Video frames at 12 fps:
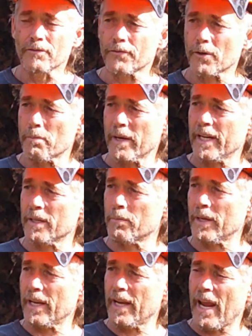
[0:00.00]
for me to
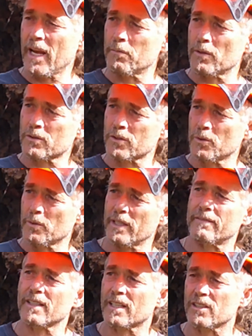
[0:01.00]
be able to
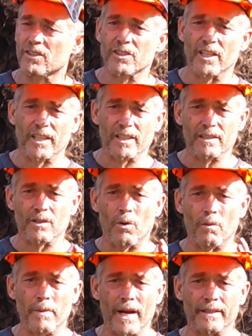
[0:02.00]
even consider
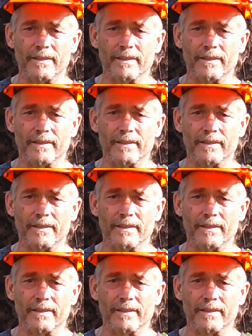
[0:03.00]
going back